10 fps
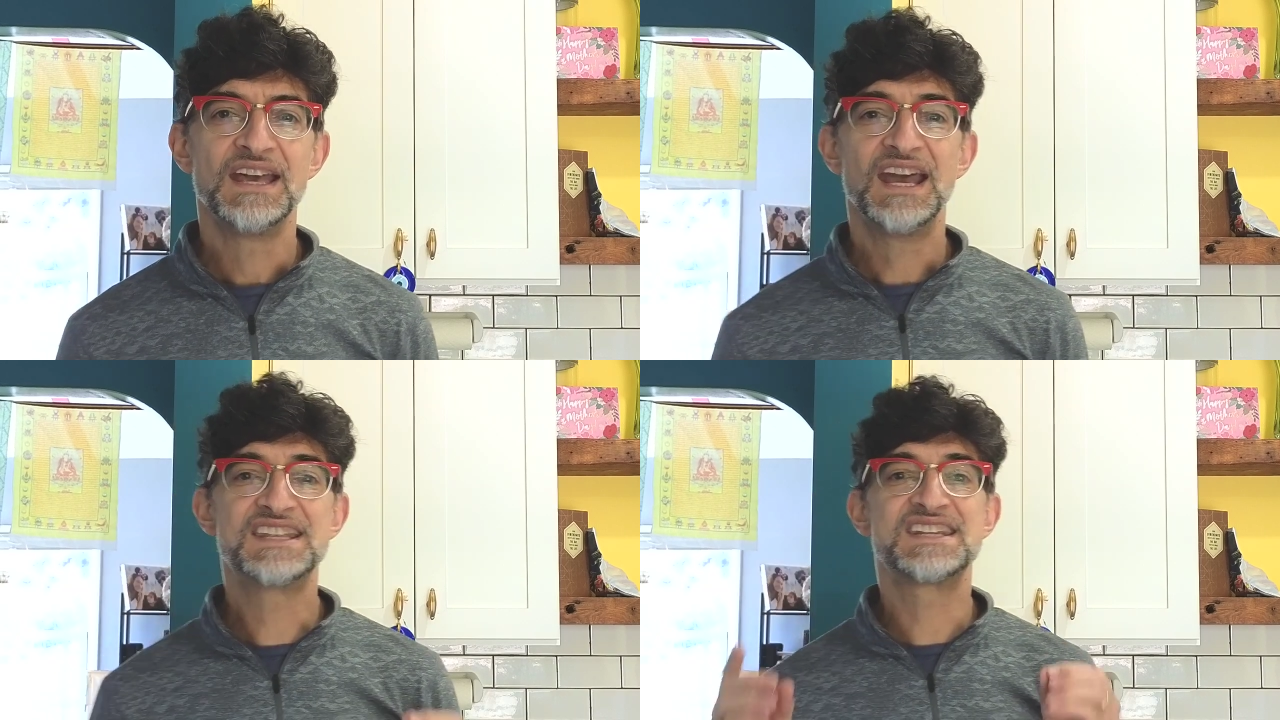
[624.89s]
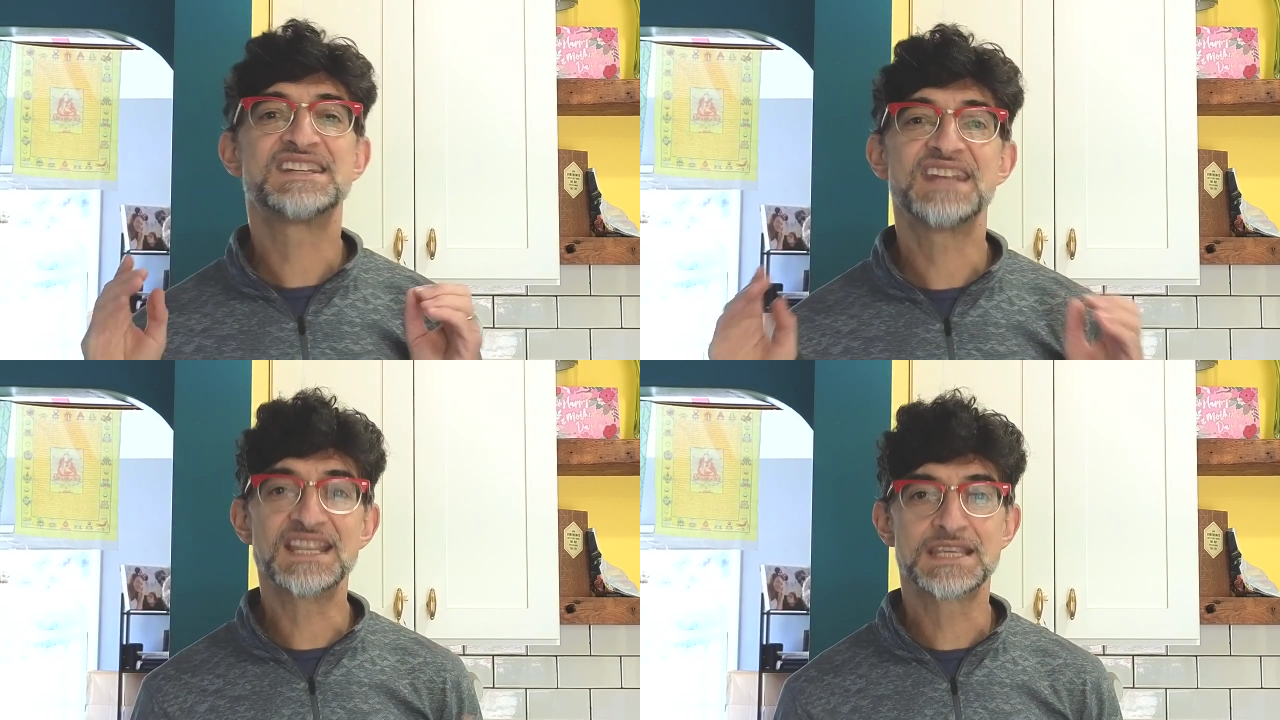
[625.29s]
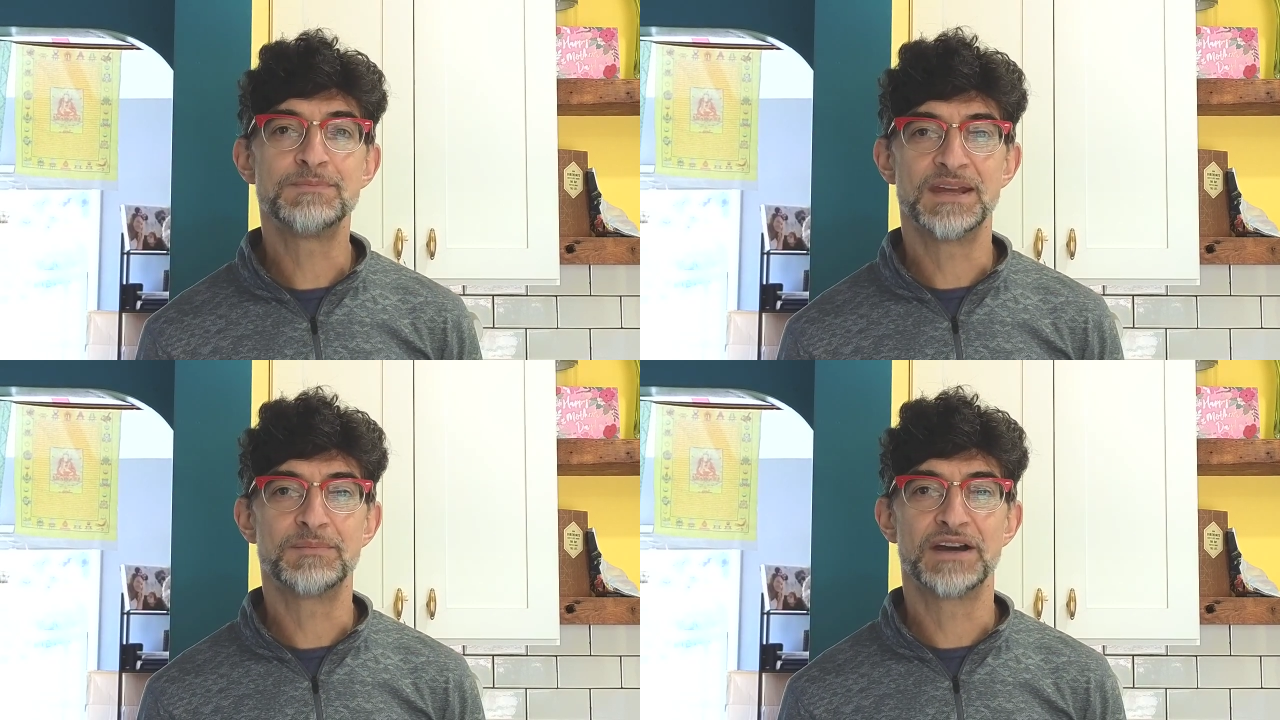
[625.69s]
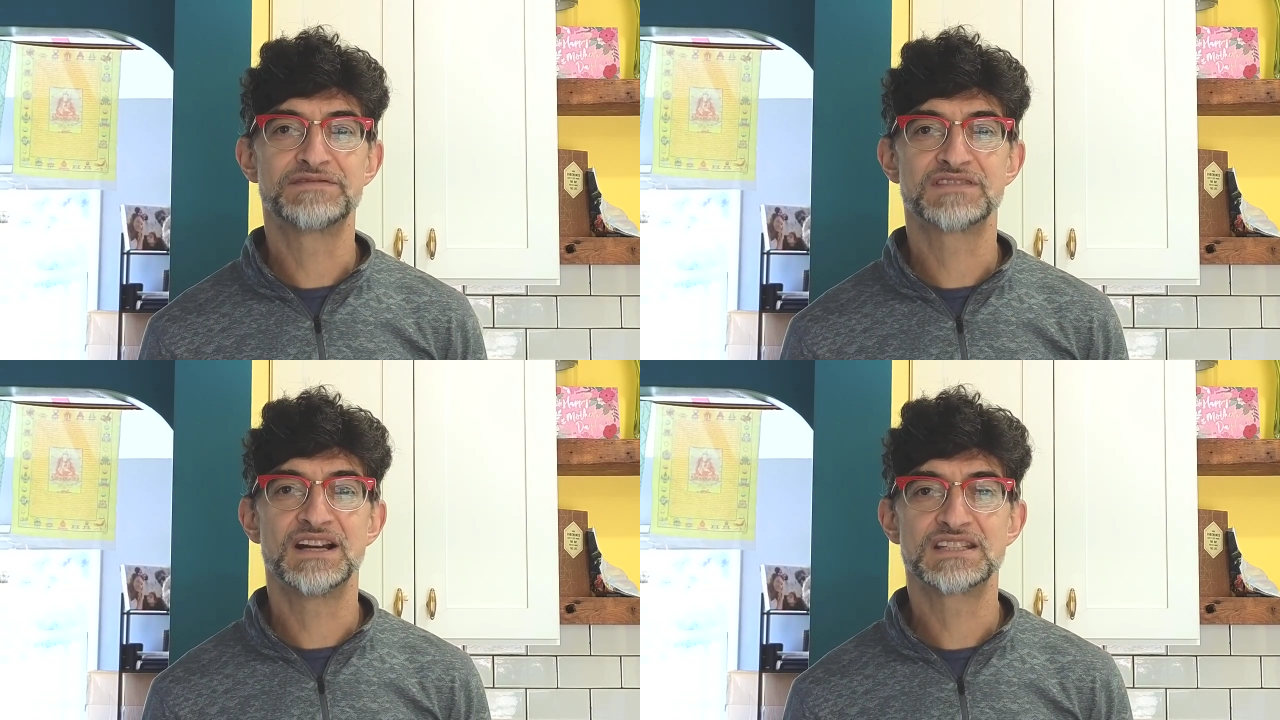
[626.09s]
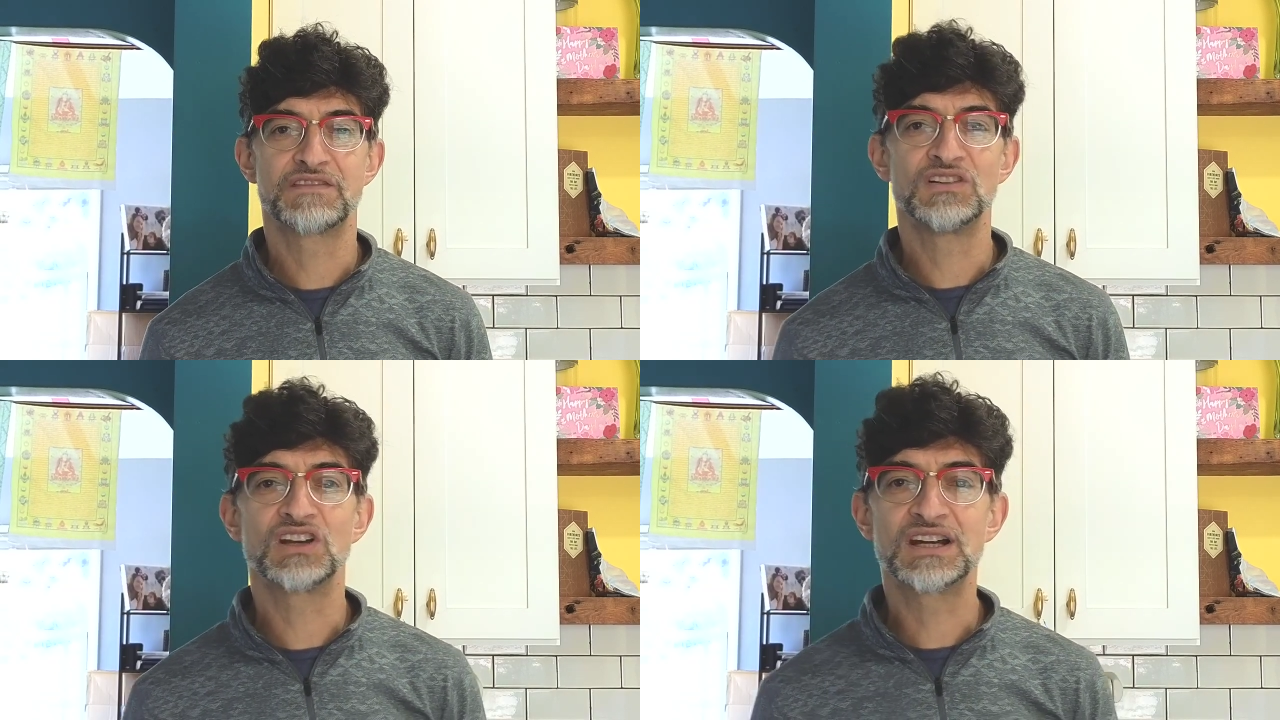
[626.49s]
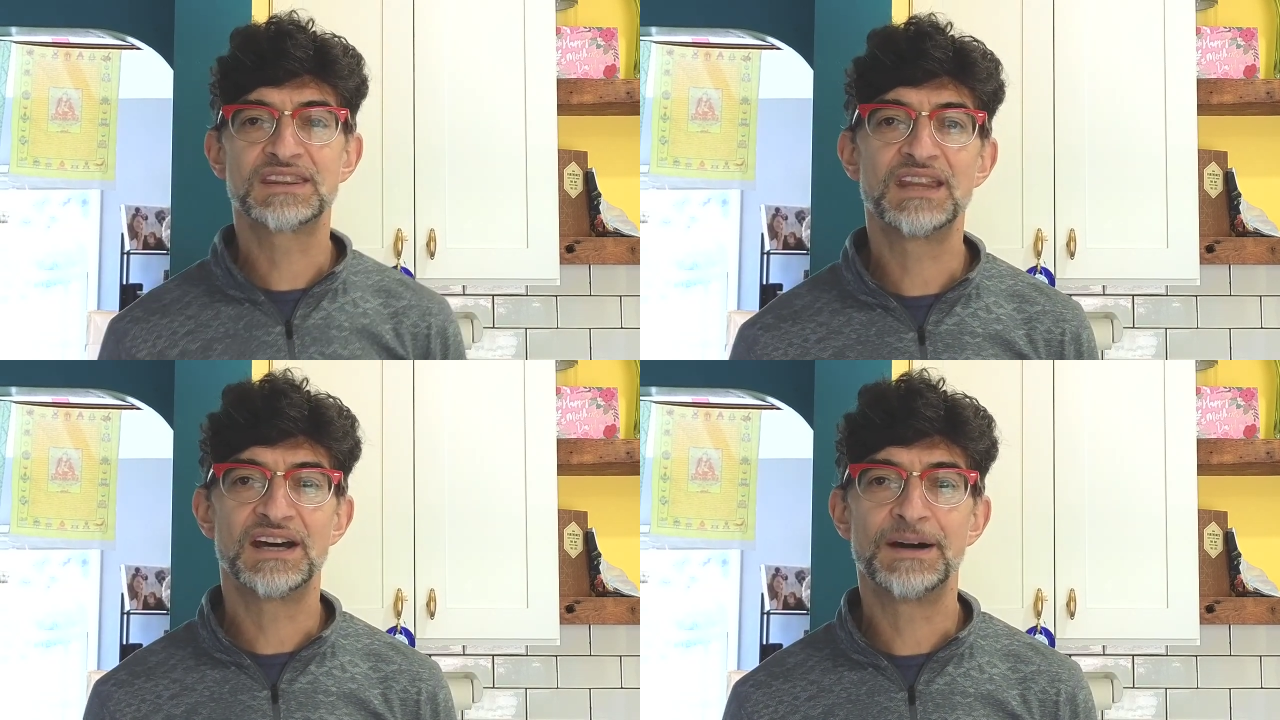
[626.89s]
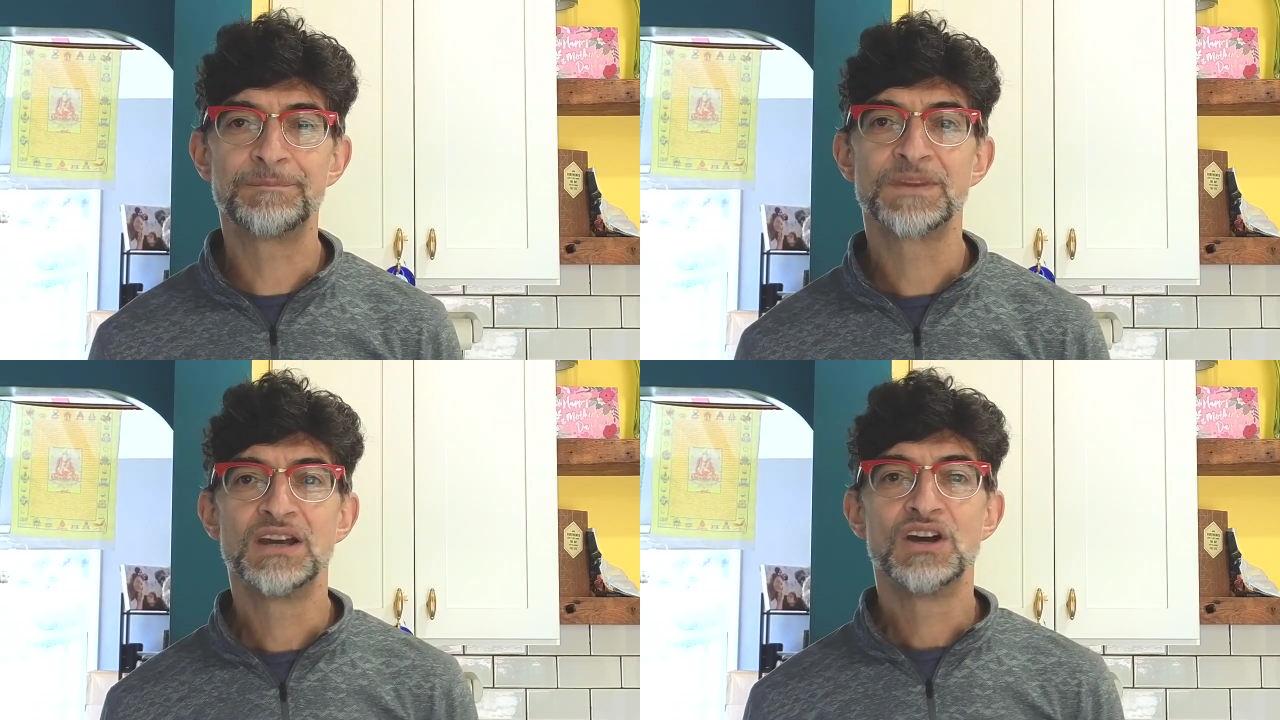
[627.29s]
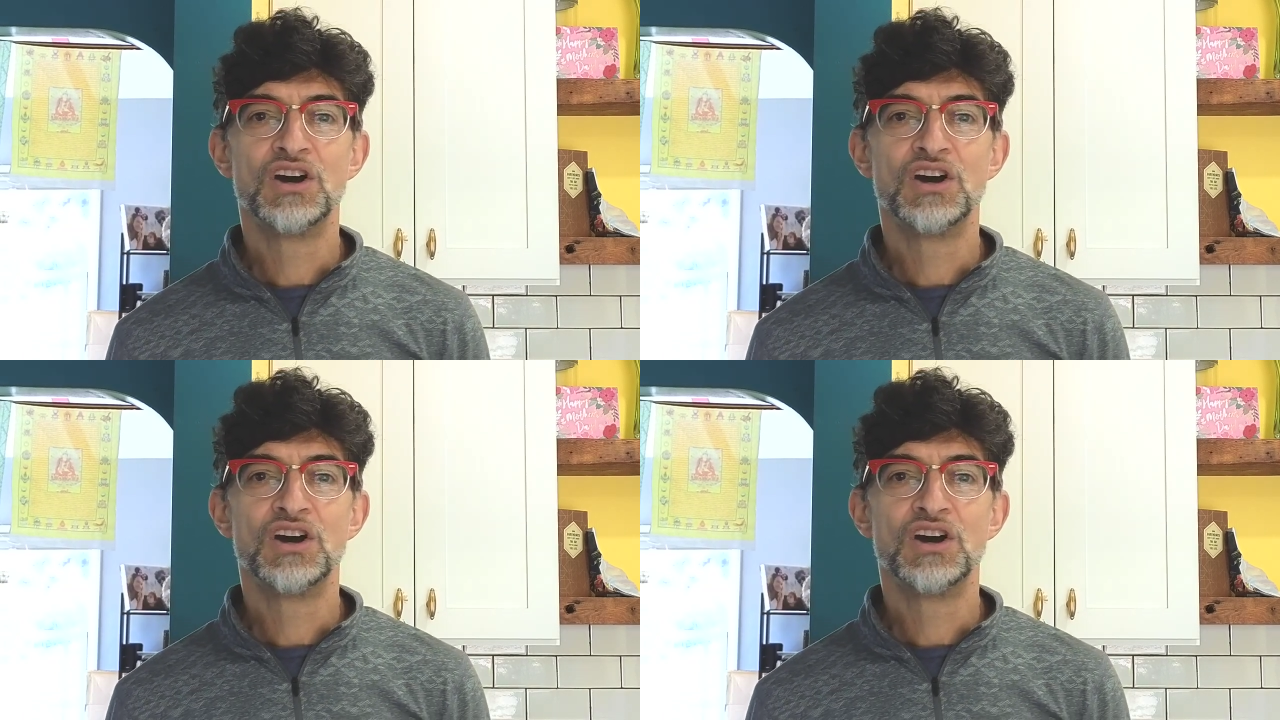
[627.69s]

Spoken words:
It's sentiment, my friends. If you look at the